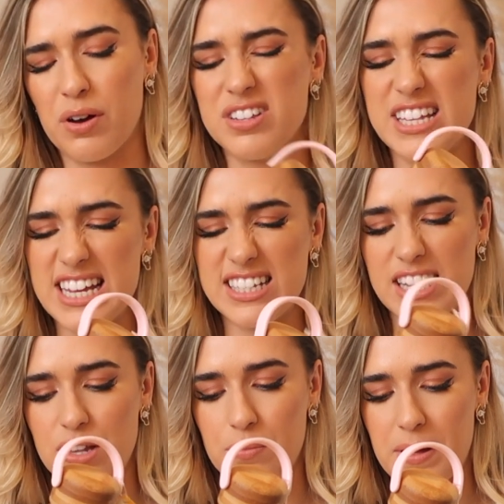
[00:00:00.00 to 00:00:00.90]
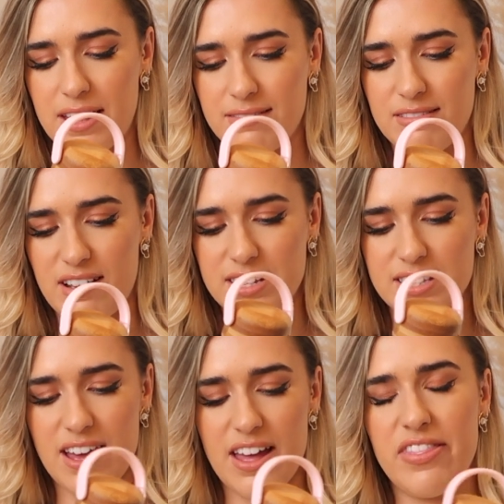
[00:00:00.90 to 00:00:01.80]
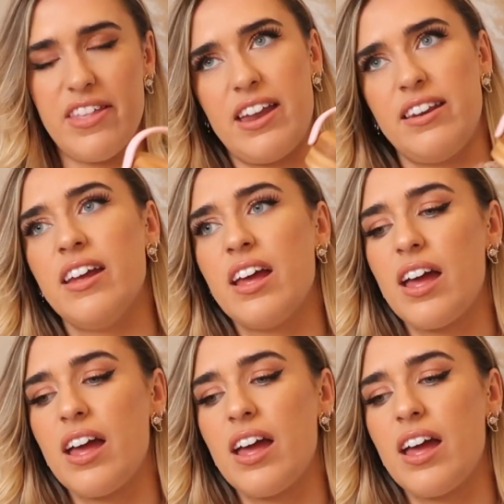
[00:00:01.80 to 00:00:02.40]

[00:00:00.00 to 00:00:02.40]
because it is a little bit nicer and then